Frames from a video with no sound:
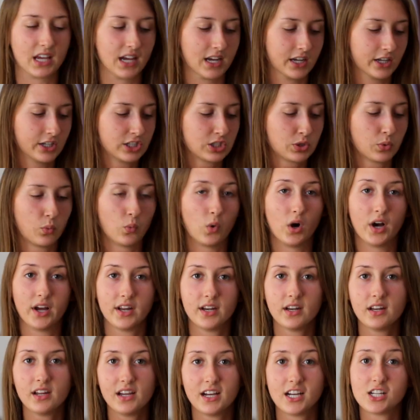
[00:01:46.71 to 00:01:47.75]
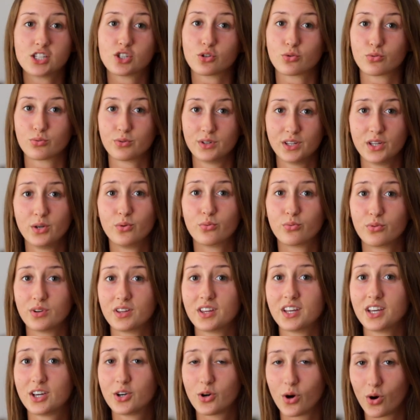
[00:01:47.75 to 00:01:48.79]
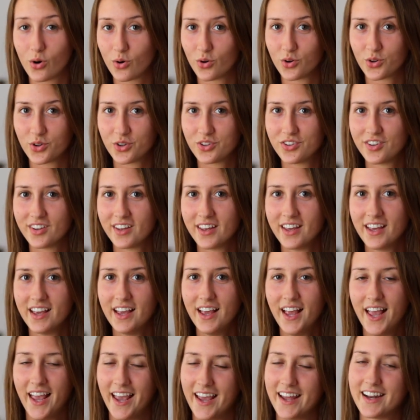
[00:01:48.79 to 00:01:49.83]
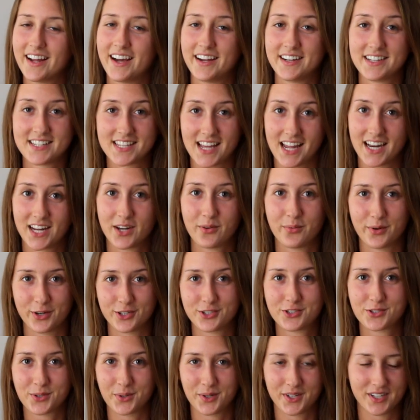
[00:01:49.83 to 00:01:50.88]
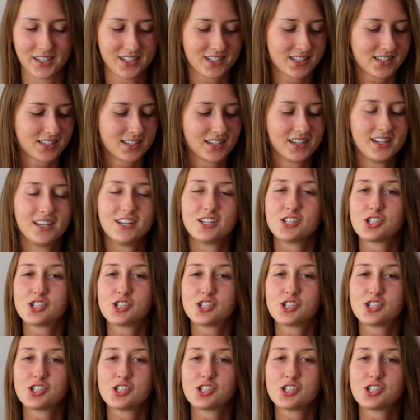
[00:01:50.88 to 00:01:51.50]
things. One, it's really, really cold and I decided to wear shorts.